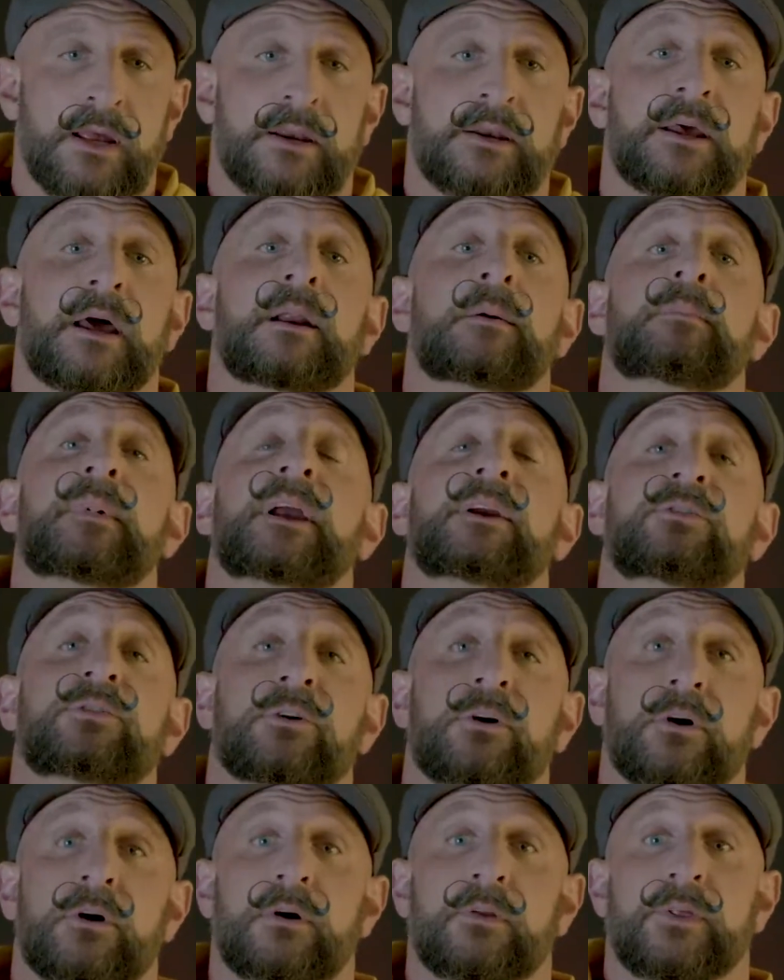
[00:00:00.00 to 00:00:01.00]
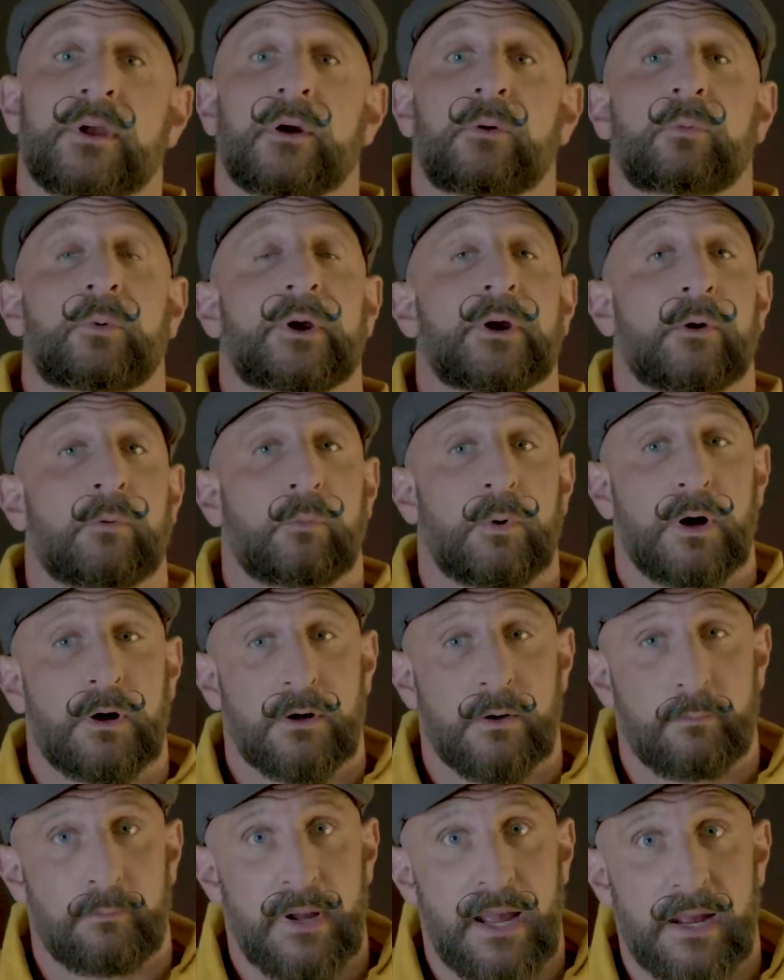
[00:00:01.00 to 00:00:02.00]
Now, to make sure that we are
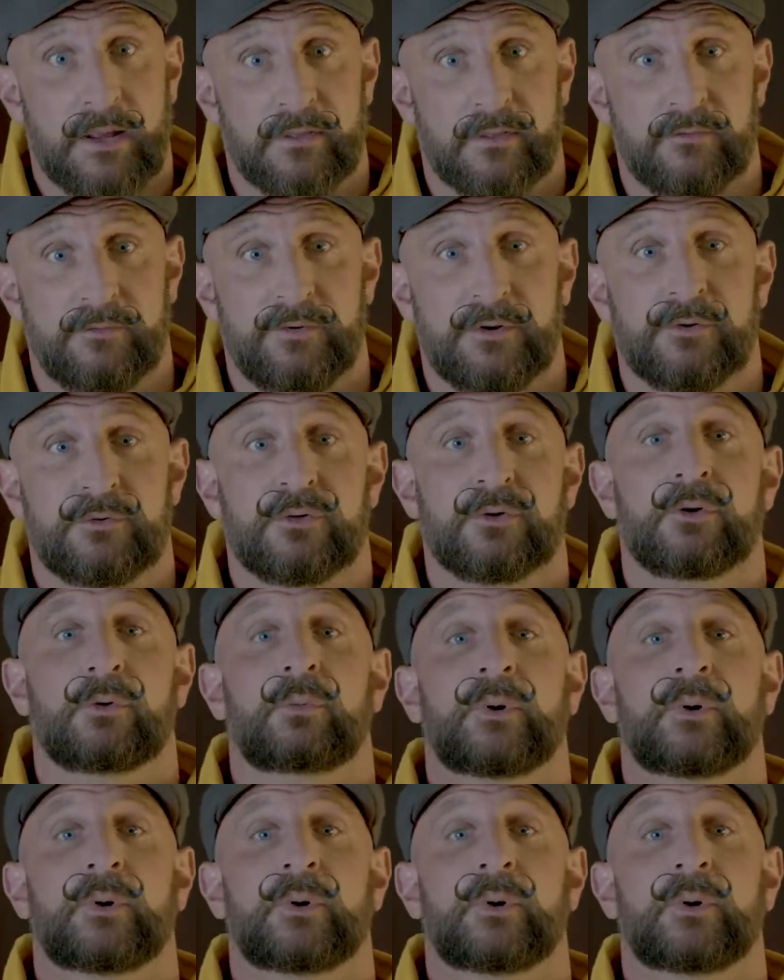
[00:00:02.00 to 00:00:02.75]
welcome back in the future,